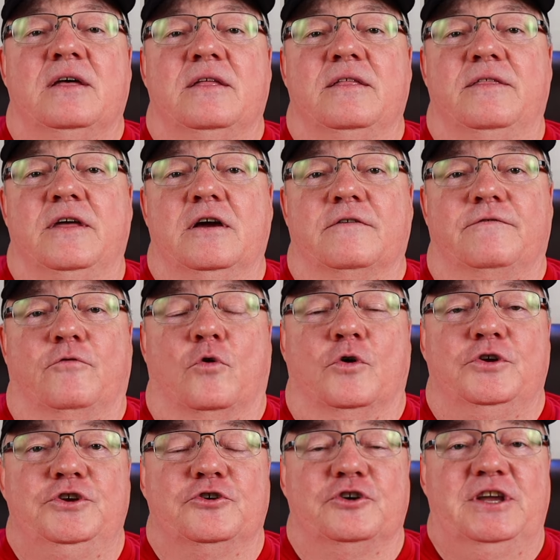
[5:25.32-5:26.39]
Therefore,
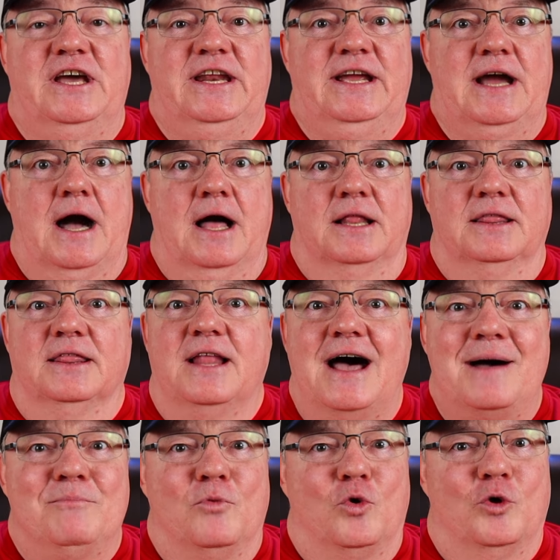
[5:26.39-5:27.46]
you're getting a
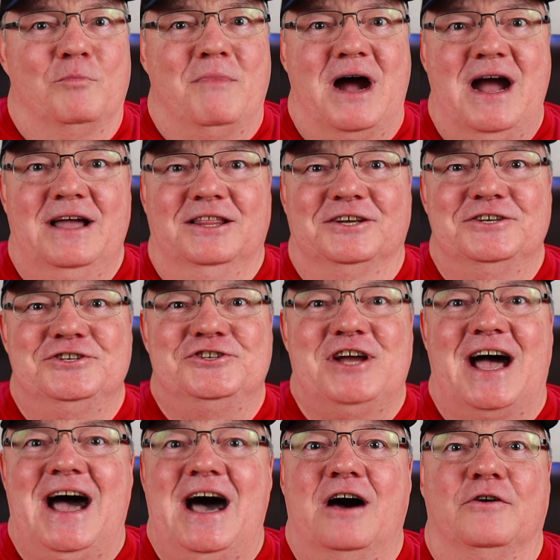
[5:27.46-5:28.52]
lot more mileage
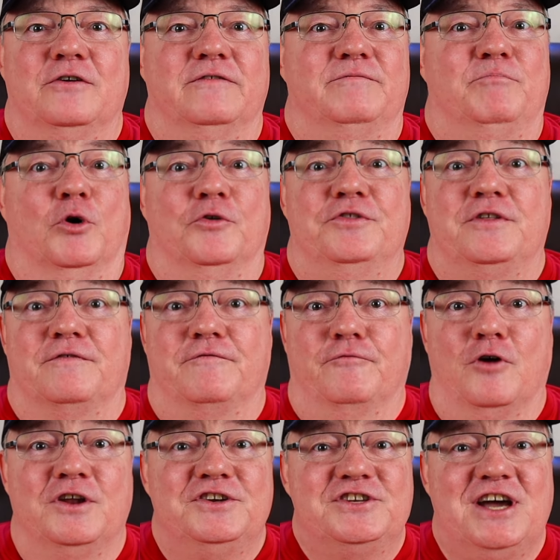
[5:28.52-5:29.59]
out of both the
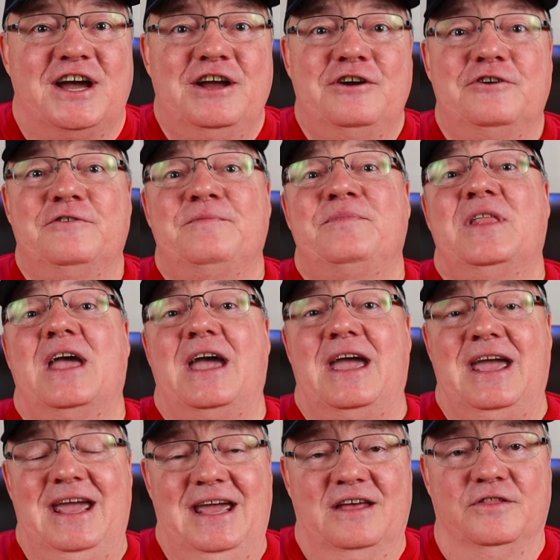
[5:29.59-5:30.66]
front tire
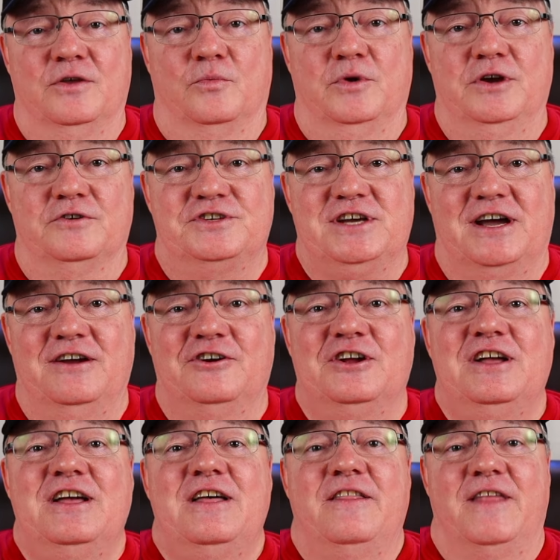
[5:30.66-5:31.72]
and the rear tire.
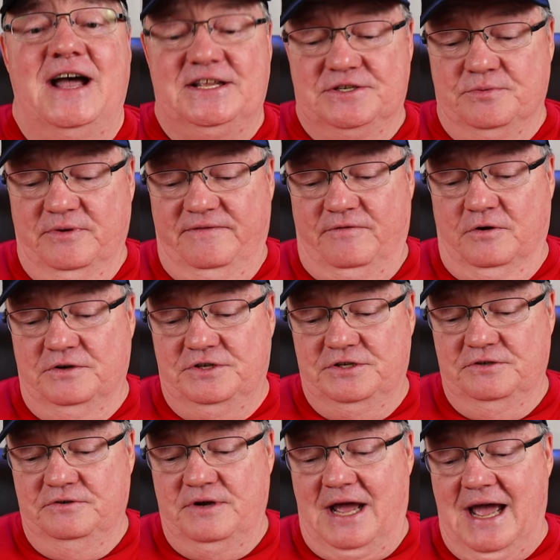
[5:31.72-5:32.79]
That's referred
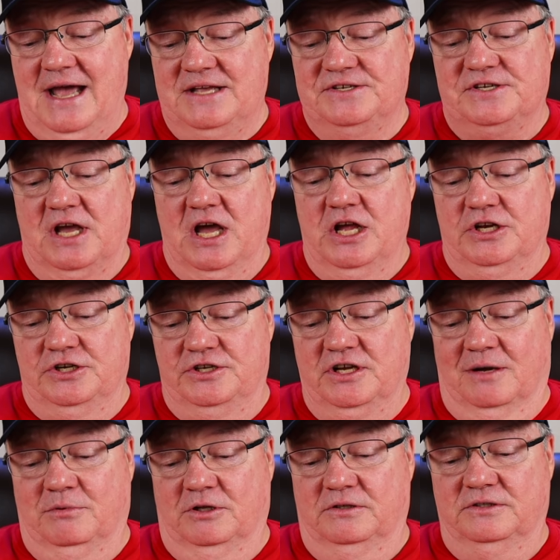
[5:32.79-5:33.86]
to as
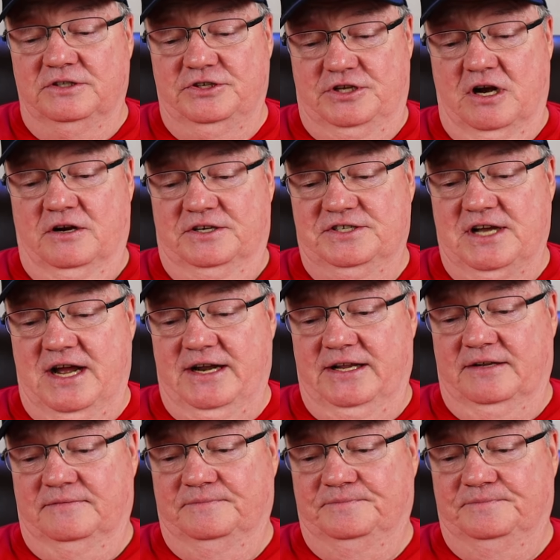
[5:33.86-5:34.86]
double dark siding.